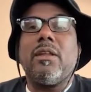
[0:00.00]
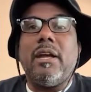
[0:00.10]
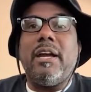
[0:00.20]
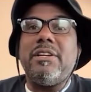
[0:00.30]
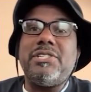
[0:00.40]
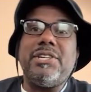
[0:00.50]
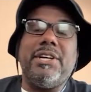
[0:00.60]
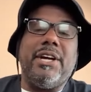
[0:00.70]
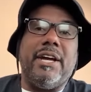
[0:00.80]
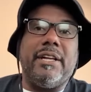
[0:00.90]
And
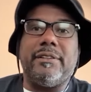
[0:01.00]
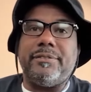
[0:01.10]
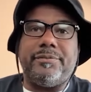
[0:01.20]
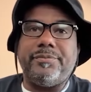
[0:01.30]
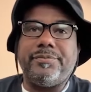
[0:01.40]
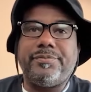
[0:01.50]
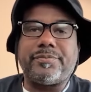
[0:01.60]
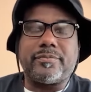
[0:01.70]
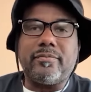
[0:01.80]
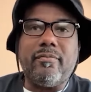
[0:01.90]
shit,
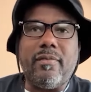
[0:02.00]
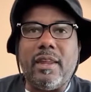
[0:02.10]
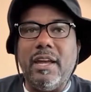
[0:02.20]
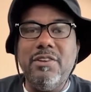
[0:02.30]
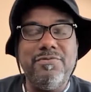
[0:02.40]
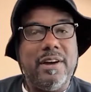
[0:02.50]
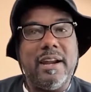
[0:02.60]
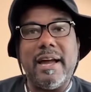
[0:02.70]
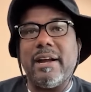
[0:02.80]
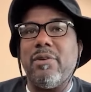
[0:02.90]
he felt
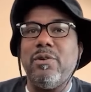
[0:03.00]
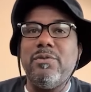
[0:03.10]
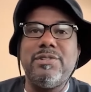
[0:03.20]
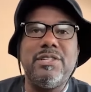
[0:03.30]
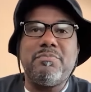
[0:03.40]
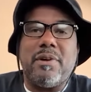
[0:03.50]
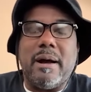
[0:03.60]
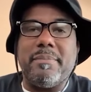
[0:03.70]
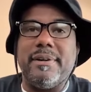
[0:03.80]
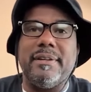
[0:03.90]
like we was his
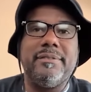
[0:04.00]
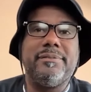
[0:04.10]
property.